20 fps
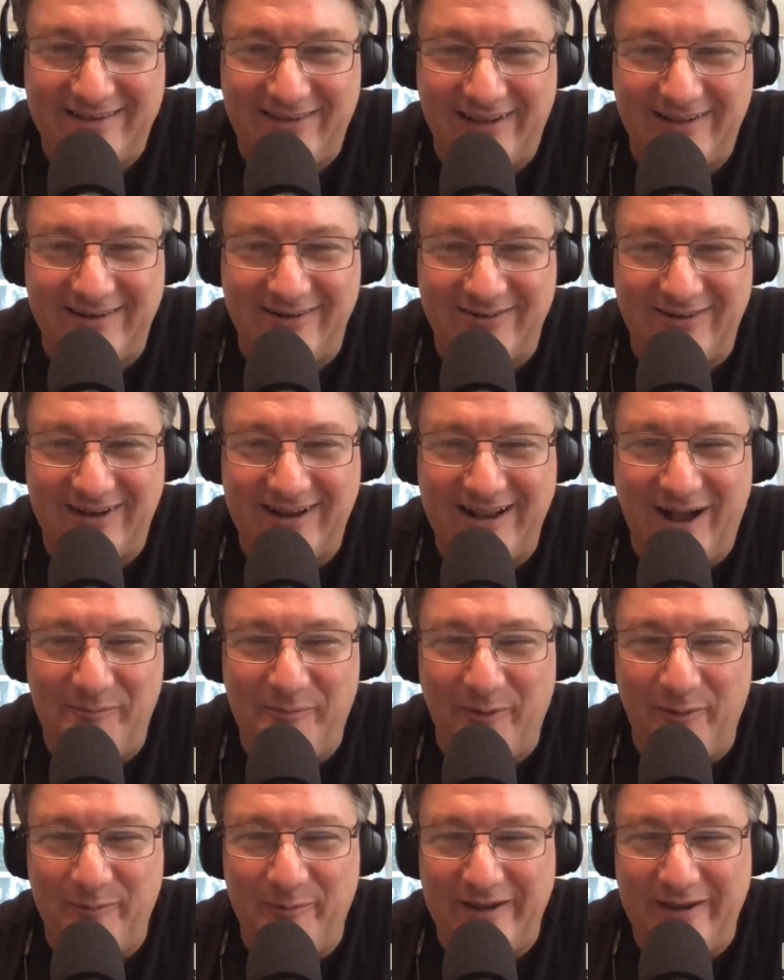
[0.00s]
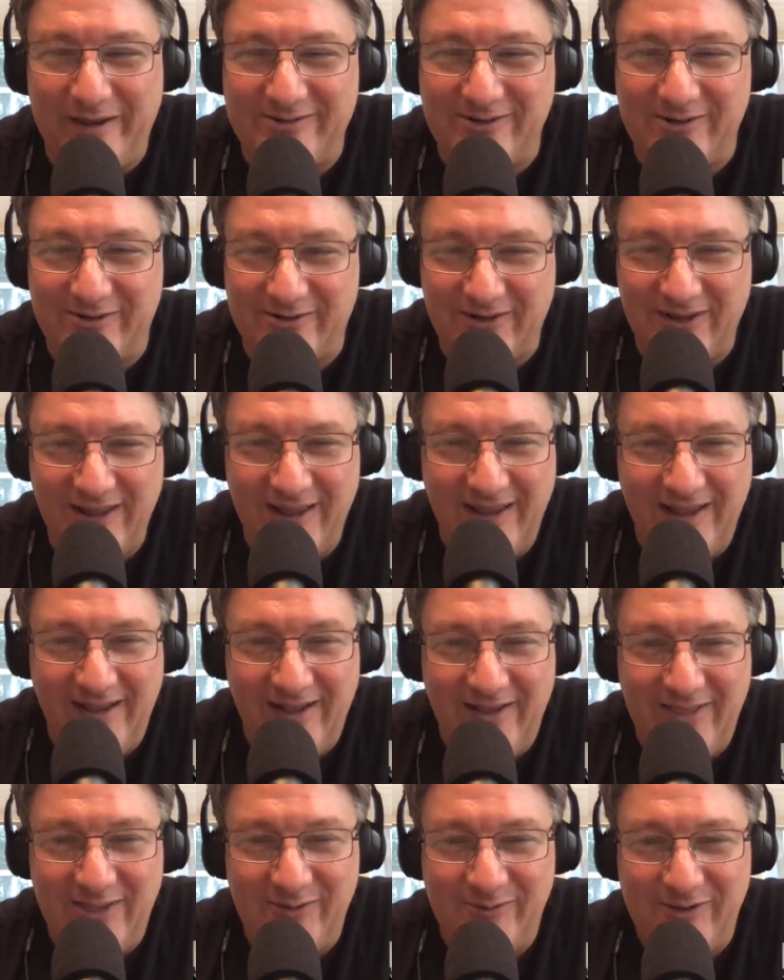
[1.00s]
Like, there's a couple of pictures
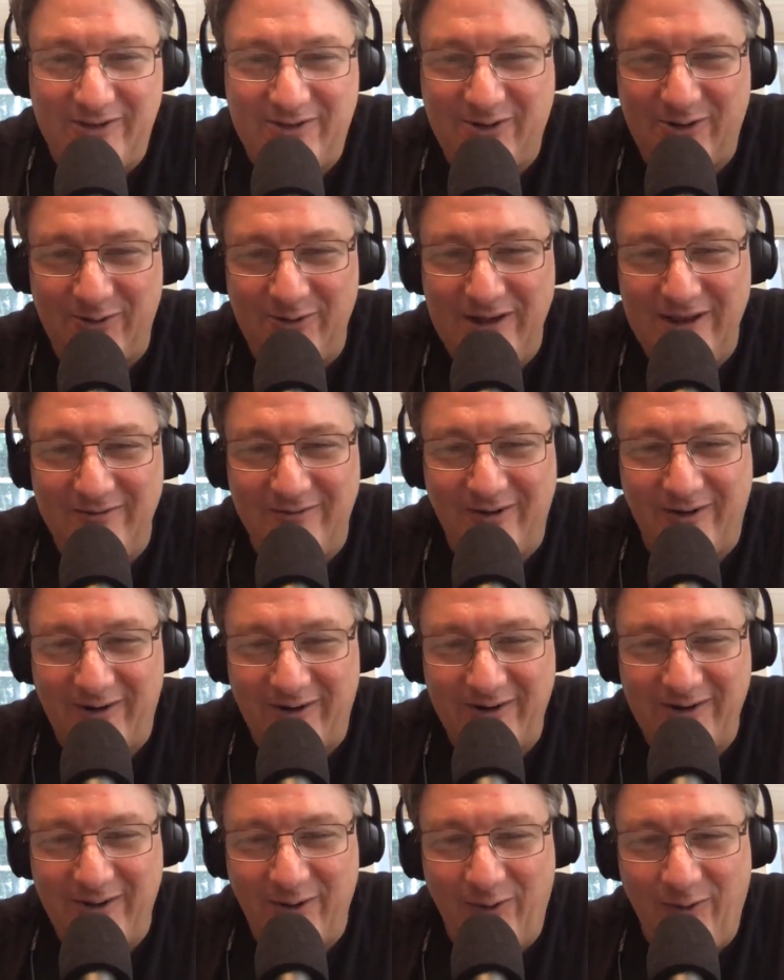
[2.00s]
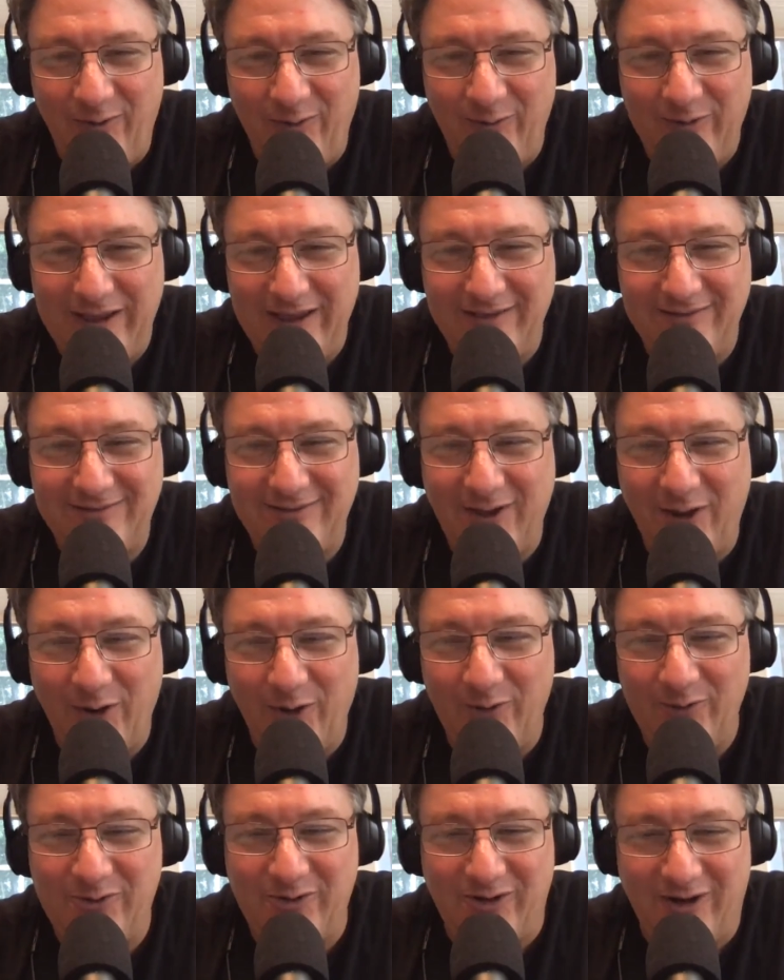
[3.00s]
The Retriever Goldwing
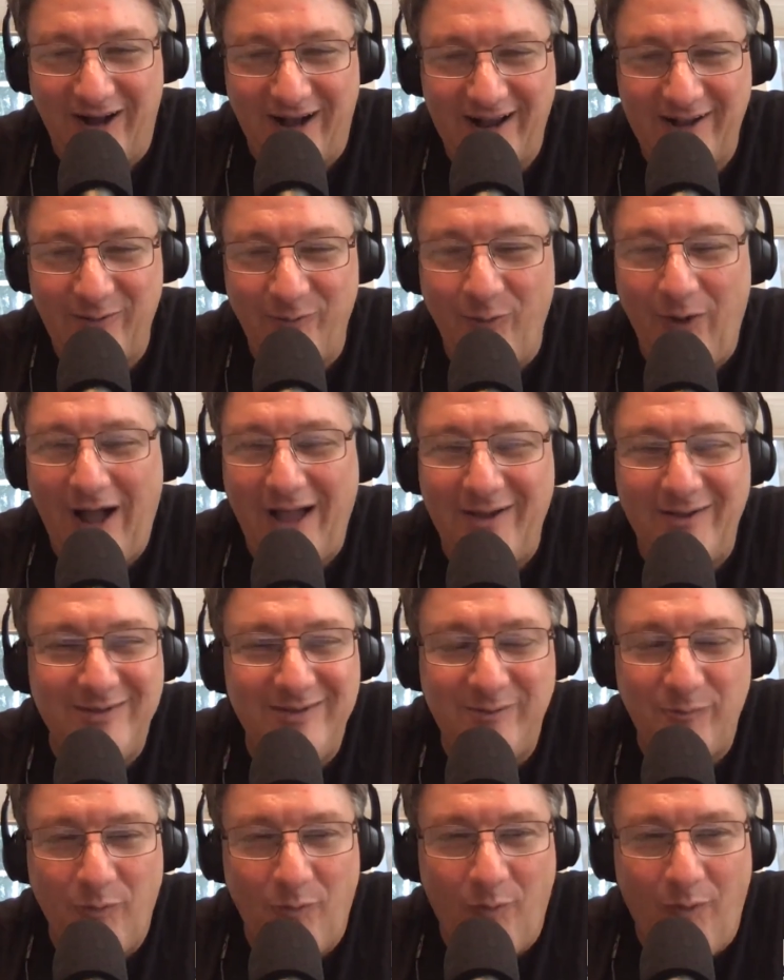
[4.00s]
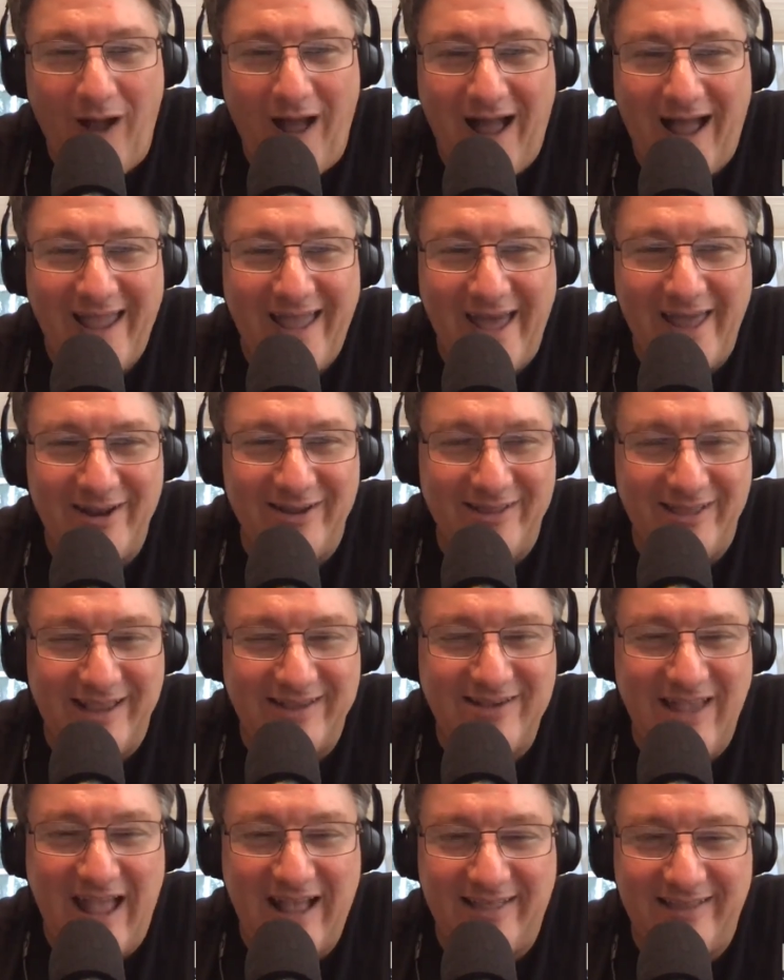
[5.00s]
tow truck. Why? Why? I don't,
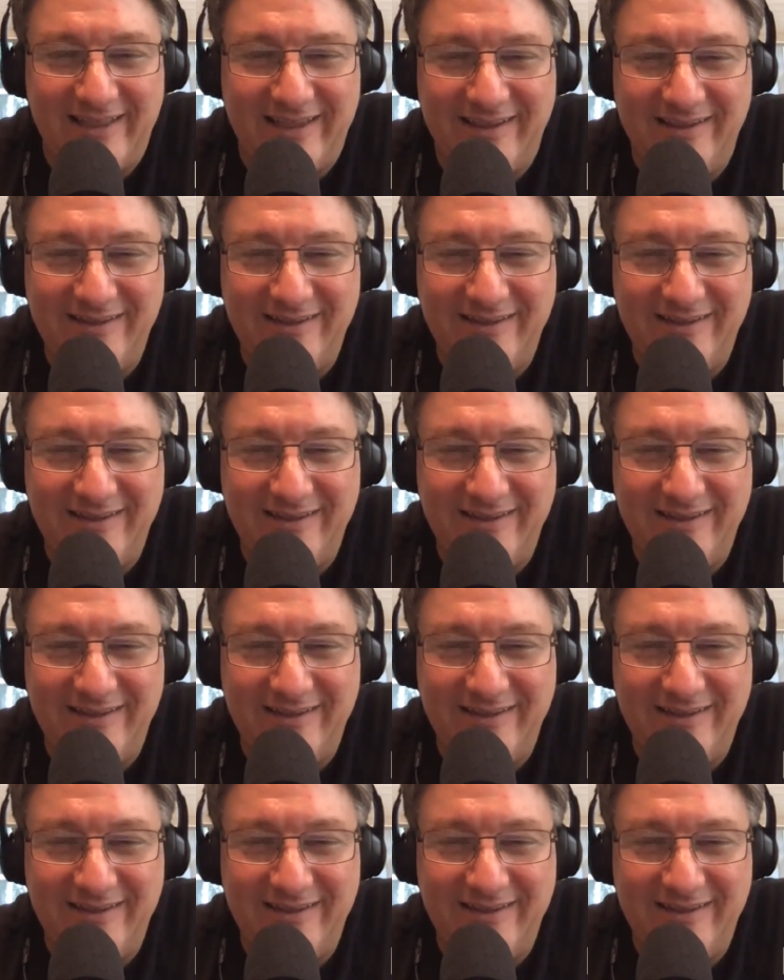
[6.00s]
exactly.